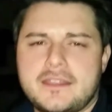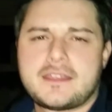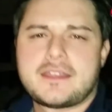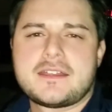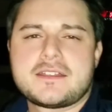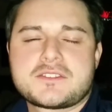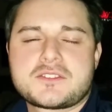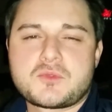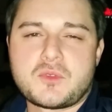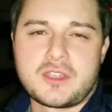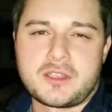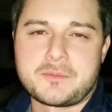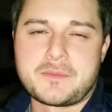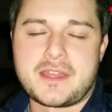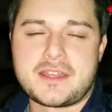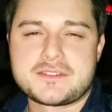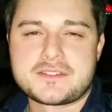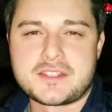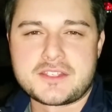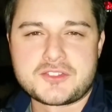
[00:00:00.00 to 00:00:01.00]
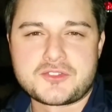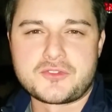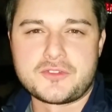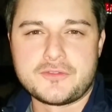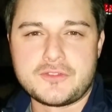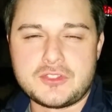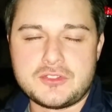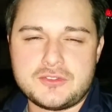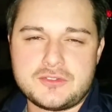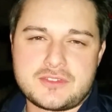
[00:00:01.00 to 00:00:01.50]
Hey guys, welcome to Isaiah's
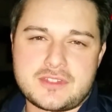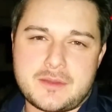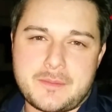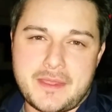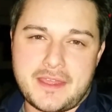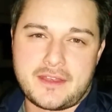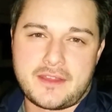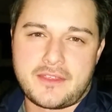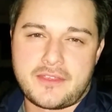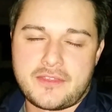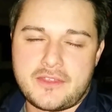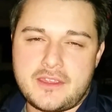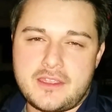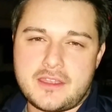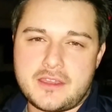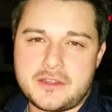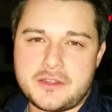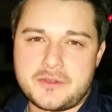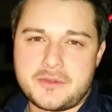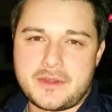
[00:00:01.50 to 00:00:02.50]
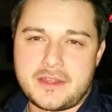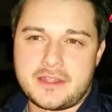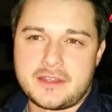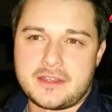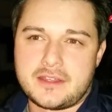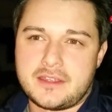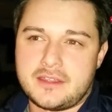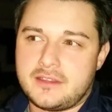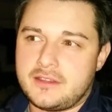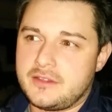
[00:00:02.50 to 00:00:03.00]
Reviews, and I'm at the theater
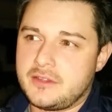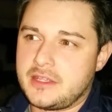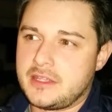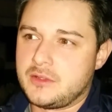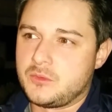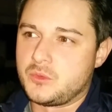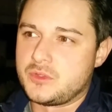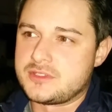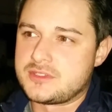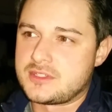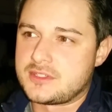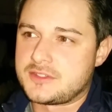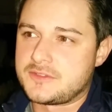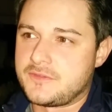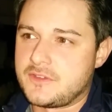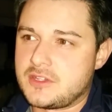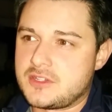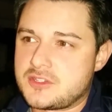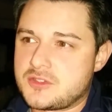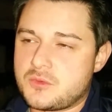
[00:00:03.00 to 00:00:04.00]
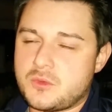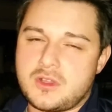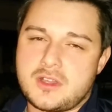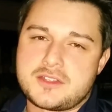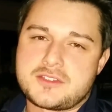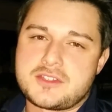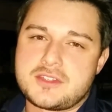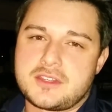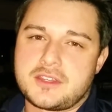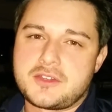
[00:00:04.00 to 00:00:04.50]
right now, and we just finished
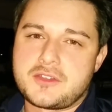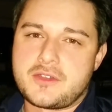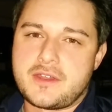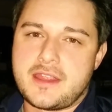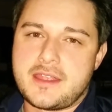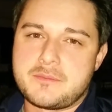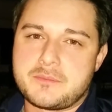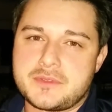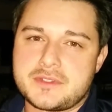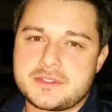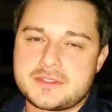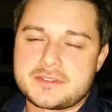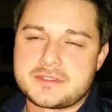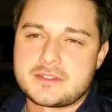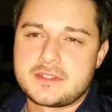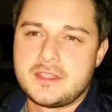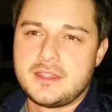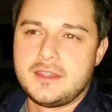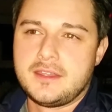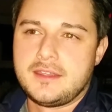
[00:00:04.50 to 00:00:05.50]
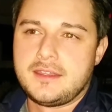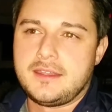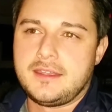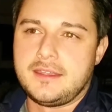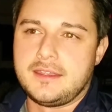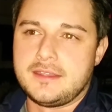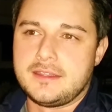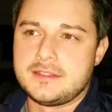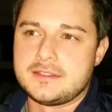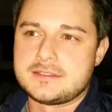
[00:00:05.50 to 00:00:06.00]
watching Krampus.
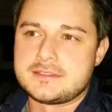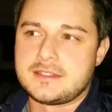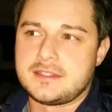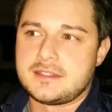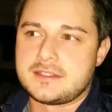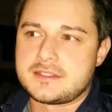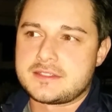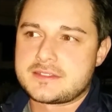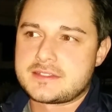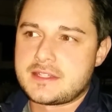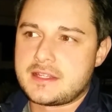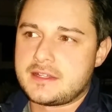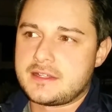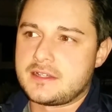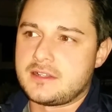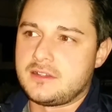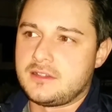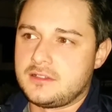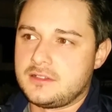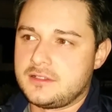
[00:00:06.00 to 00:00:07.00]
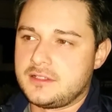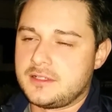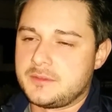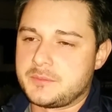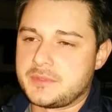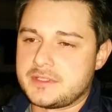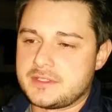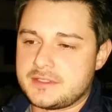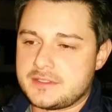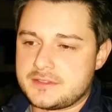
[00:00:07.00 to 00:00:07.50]
And to set it all
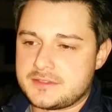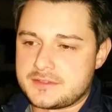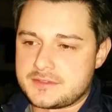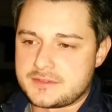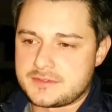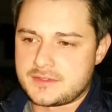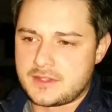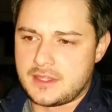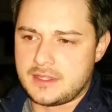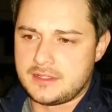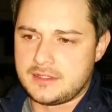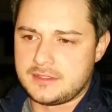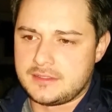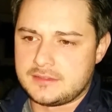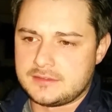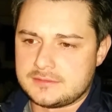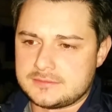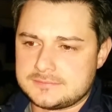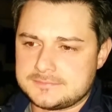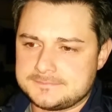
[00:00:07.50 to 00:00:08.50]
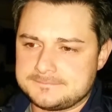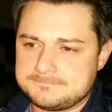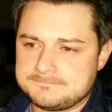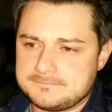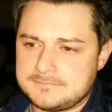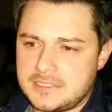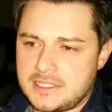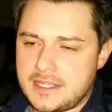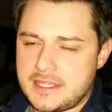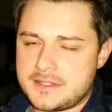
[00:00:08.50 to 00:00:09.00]
up is, kind
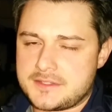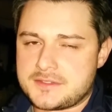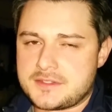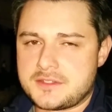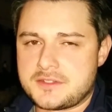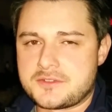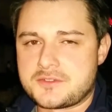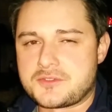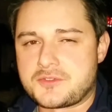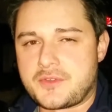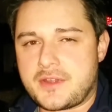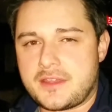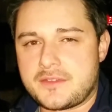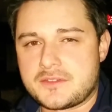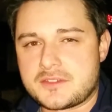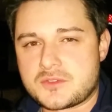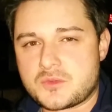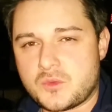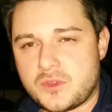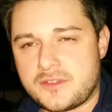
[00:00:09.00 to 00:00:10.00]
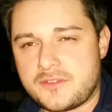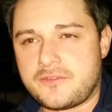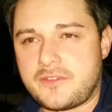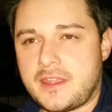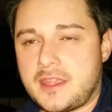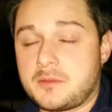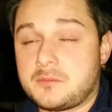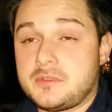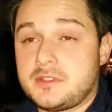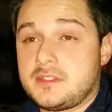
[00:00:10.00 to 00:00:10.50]
of centers around this one
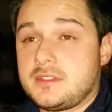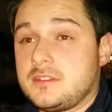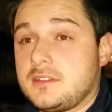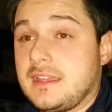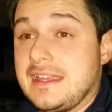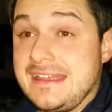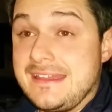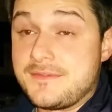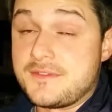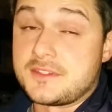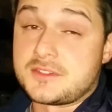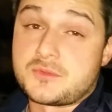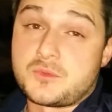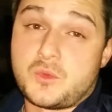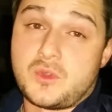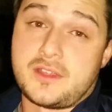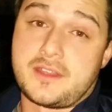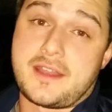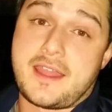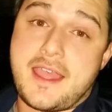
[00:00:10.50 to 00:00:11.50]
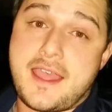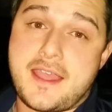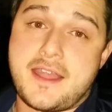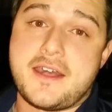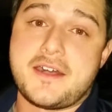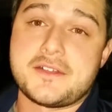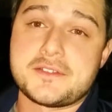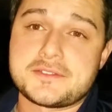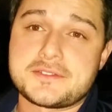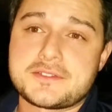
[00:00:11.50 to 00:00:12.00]
family in this one
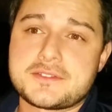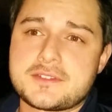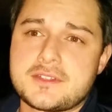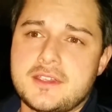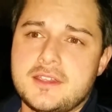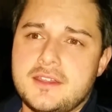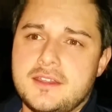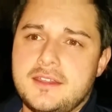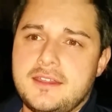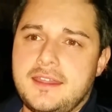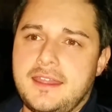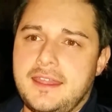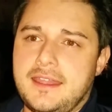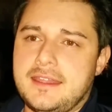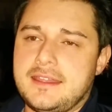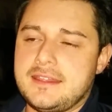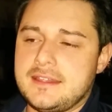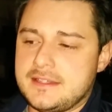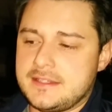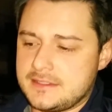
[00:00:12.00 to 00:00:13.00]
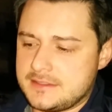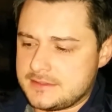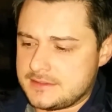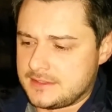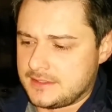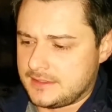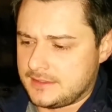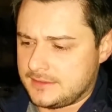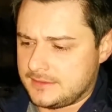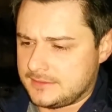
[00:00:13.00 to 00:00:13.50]
house,
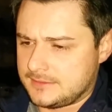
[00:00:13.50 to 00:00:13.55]
and